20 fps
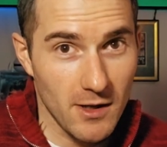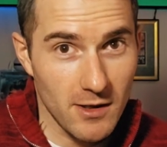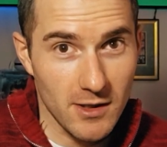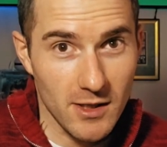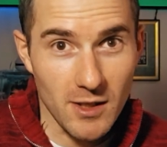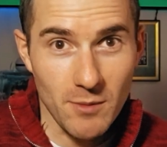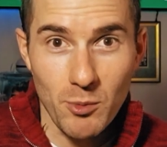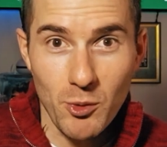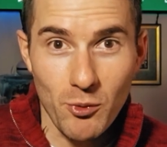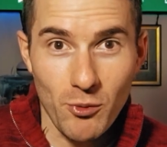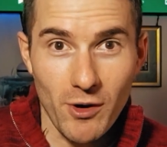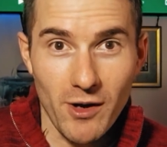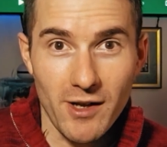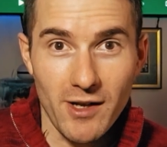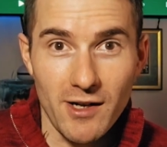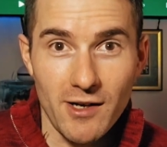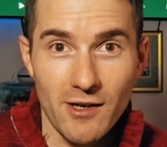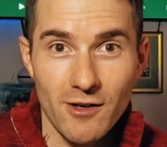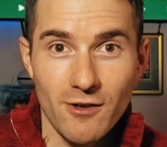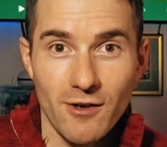Keep it right
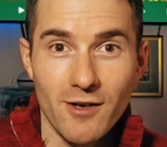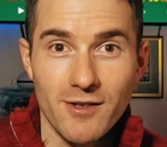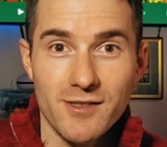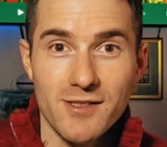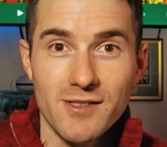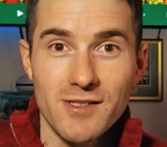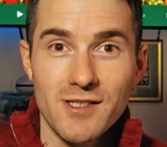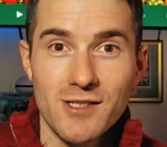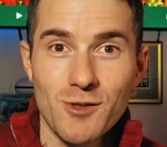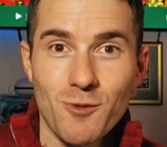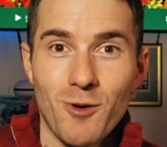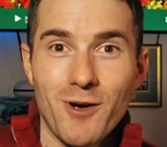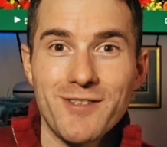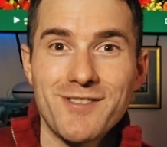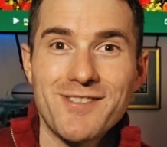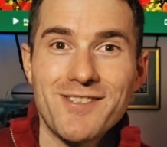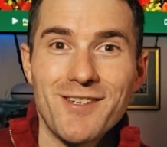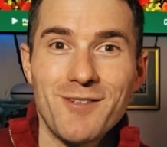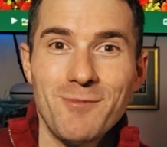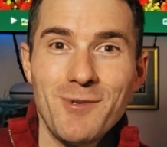here on C Squad
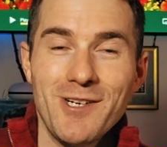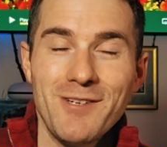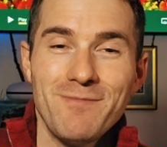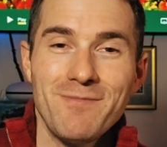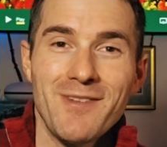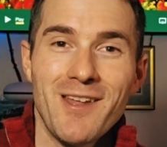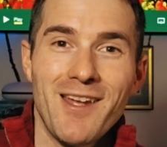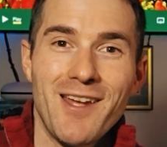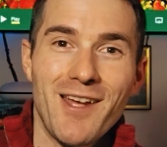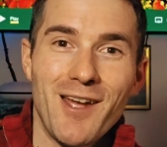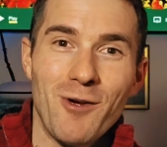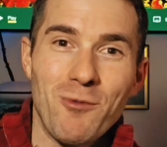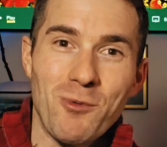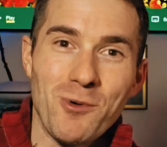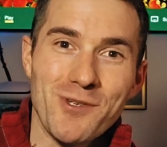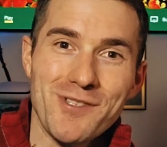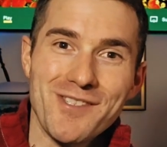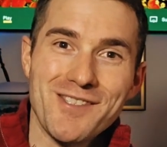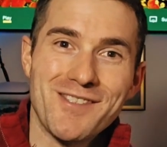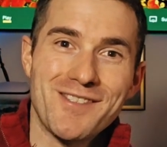Cinema, and
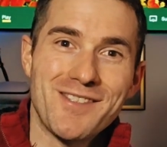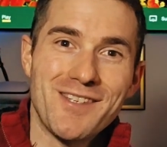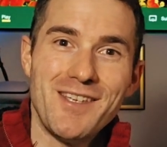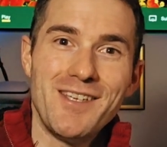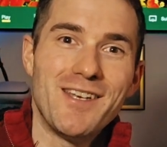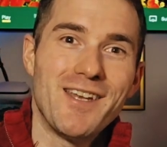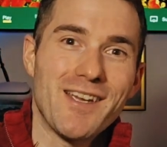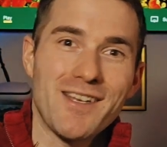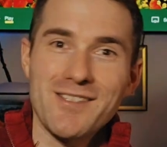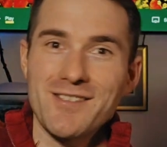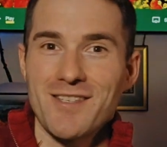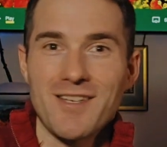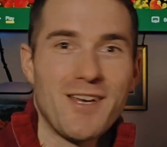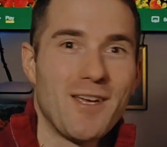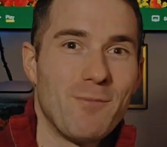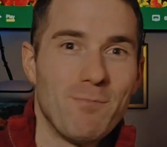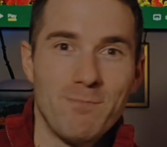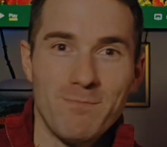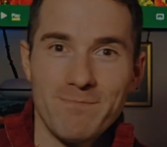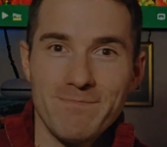we'll see you next time.